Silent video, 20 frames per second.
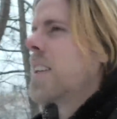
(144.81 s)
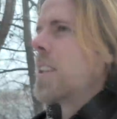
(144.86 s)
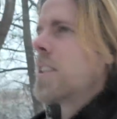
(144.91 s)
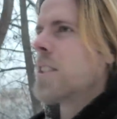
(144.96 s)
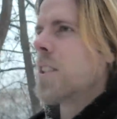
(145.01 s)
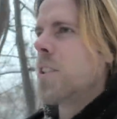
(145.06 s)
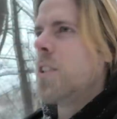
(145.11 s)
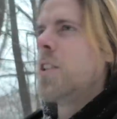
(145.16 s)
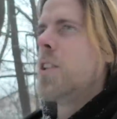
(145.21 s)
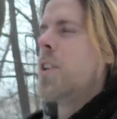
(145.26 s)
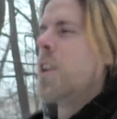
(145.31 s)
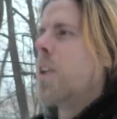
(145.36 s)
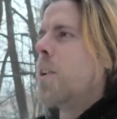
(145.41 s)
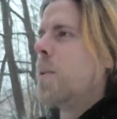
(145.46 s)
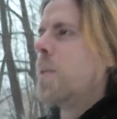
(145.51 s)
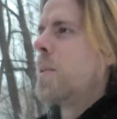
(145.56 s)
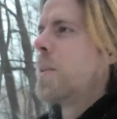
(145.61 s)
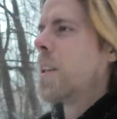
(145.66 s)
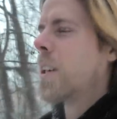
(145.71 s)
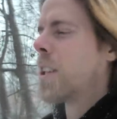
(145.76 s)
some good
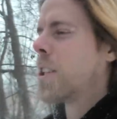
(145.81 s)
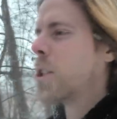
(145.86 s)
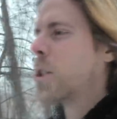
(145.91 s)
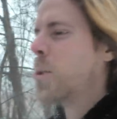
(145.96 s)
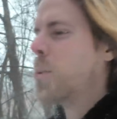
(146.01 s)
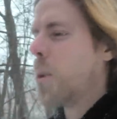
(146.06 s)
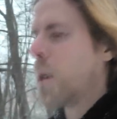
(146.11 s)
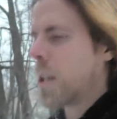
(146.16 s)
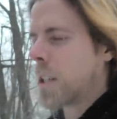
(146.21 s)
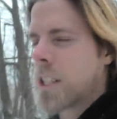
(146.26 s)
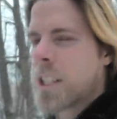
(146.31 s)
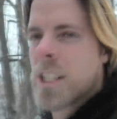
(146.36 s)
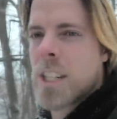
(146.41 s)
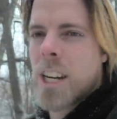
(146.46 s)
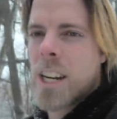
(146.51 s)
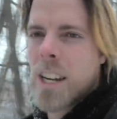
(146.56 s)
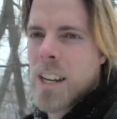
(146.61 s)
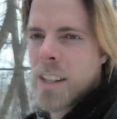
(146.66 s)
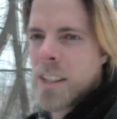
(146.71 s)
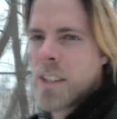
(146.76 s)
old
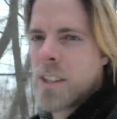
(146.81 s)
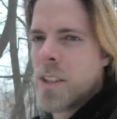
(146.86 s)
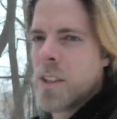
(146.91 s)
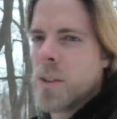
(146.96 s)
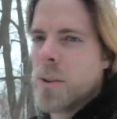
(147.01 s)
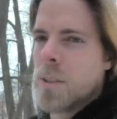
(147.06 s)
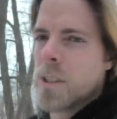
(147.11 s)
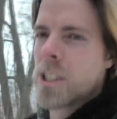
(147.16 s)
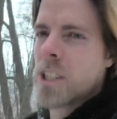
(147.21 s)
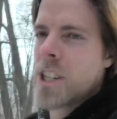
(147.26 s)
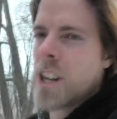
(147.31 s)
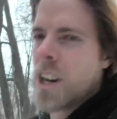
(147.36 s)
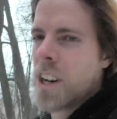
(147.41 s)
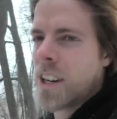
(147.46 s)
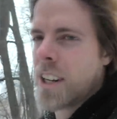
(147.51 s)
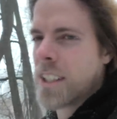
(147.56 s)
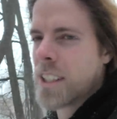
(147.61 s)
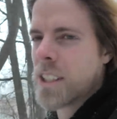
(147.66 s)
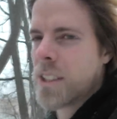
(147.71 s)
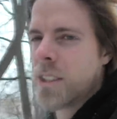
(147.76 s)
squats to
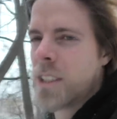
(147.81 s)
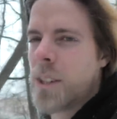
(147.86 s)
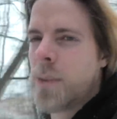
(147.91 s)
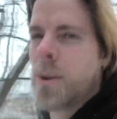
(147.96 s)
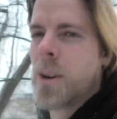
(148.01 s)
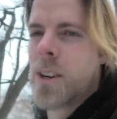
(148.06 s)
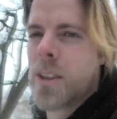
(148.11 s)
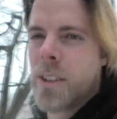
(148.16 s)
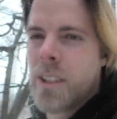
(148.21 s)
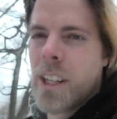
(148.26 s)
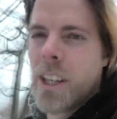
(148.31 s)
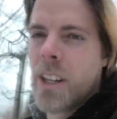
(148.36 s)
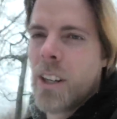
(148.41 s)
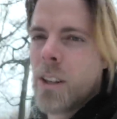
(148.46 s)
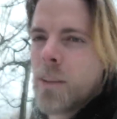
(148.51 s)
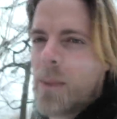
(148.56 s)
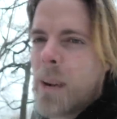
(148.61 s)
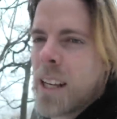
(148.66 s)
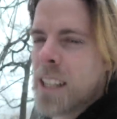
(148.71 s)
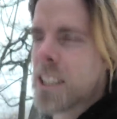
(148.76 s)
Skadi so she will continue
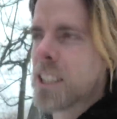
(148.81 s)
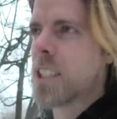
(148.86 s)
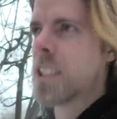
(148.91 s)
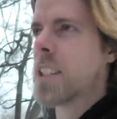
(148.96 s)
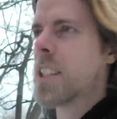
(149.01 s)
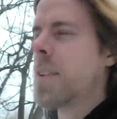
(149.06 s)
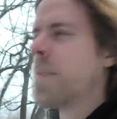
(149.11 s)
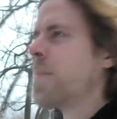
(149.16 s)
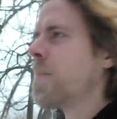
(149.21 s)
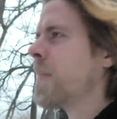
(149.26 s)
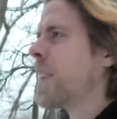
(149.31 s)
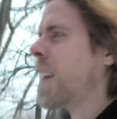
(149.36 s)
to bless us